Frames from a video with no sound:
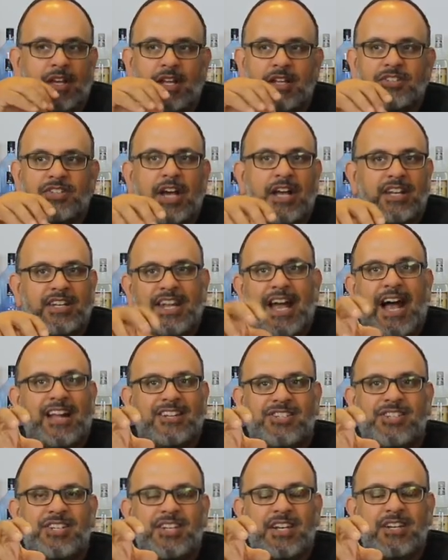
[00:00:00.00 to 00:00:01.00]
it's got
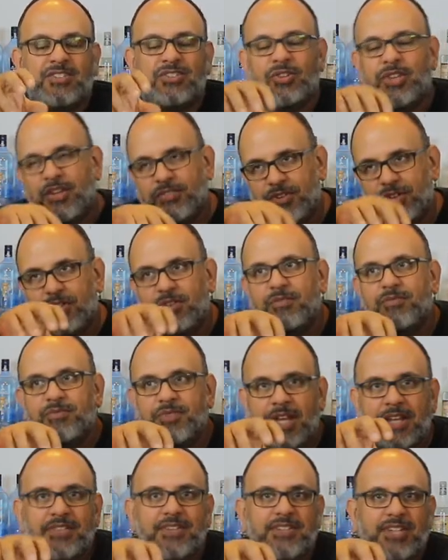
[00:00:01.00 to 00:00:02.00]
knots in it, so you have to
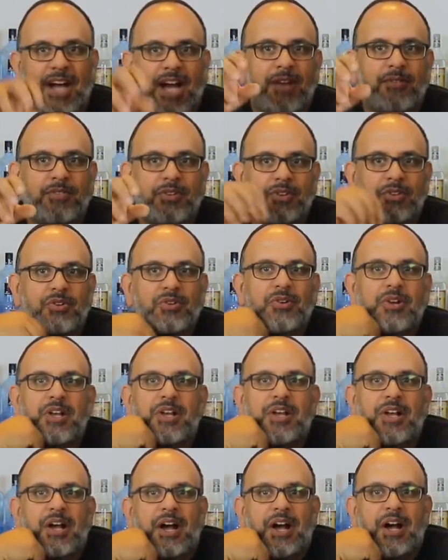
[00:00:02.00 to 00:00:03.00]
take the time to
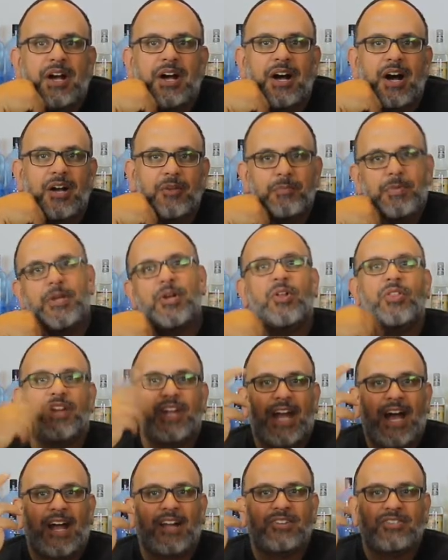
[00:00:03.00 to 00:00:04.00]
unpeel the
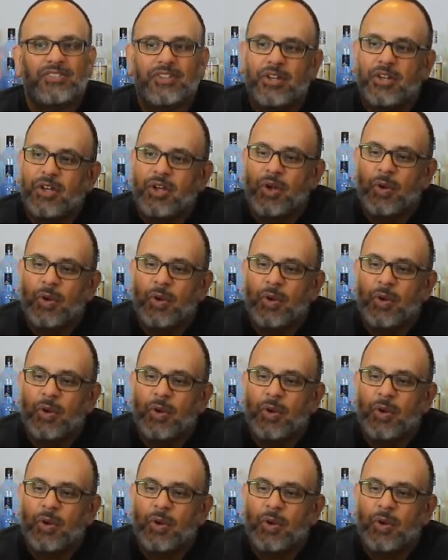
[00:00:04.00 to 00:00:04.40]
knots?